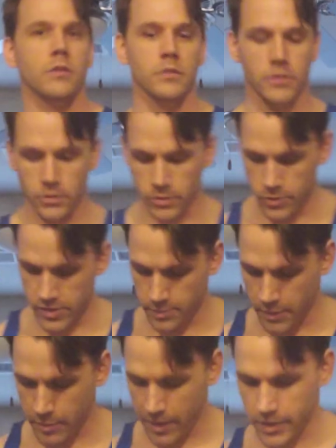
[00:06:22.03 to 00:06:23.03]
Losing
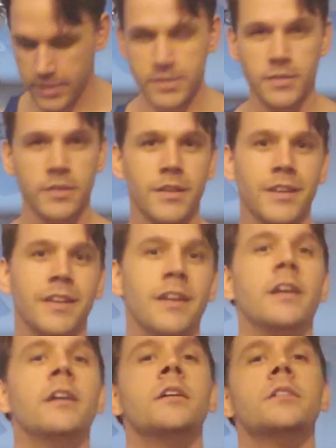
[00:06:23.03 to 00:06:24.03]
my balance.
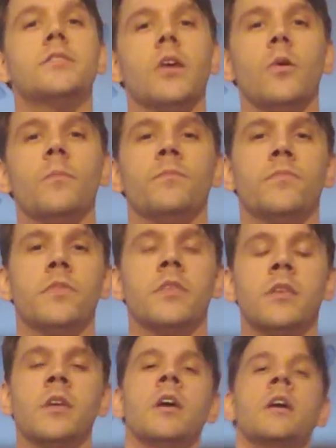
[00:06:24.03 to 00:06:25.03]
So
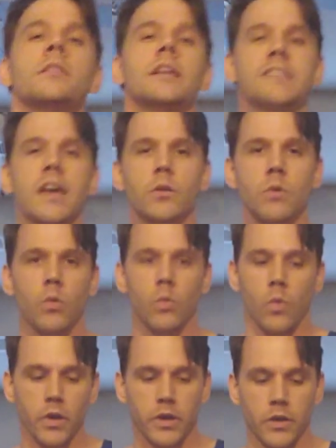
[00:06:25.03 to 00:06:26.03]
that's kind of what we're
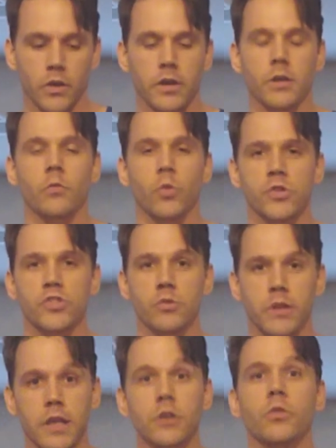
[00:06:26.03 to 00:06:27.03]
working on. And of course, you
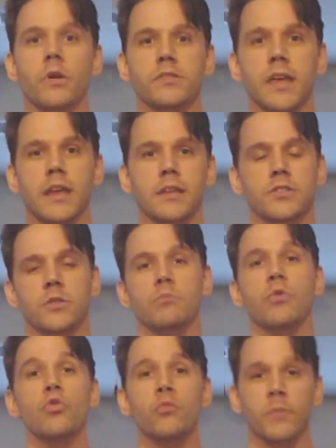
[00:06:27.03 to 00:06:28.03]
can integrate that into
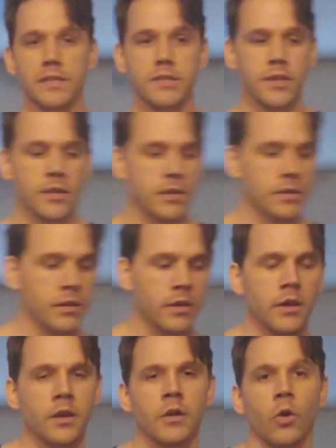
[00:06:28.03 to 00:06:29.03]
movement,
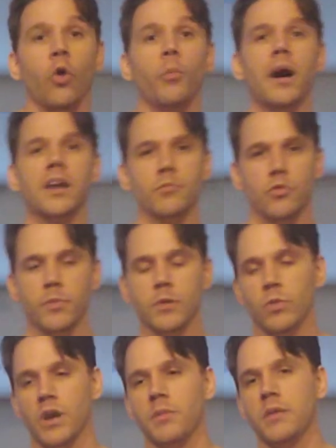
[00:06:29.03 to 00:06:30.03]
whole body
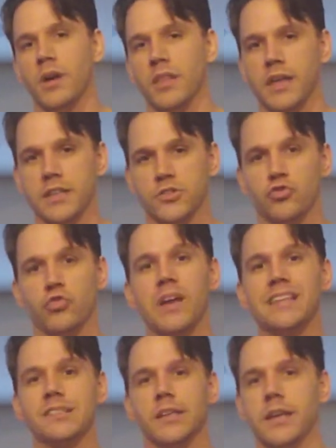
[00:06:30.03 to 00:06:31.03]
movement. What I mean by that is
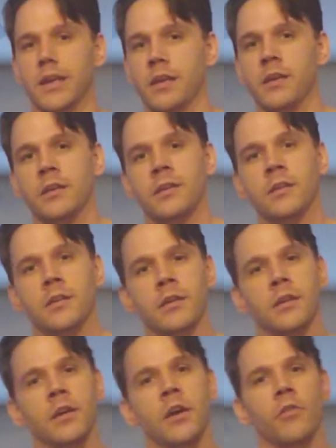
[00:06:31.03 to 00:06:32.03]
translating
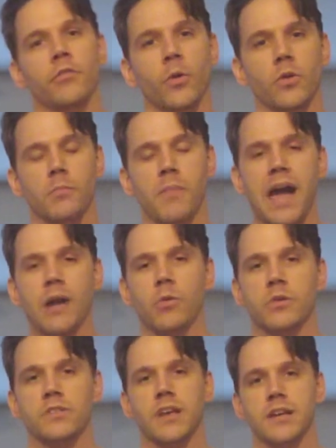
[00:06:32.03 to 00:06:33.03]
forward and
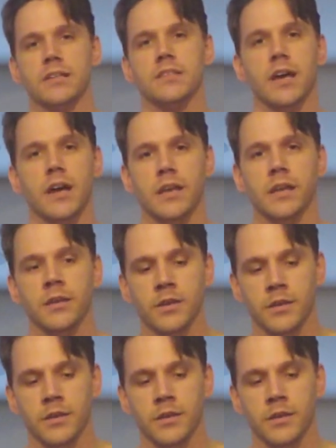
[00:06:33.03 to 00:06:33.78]
backward, side to side.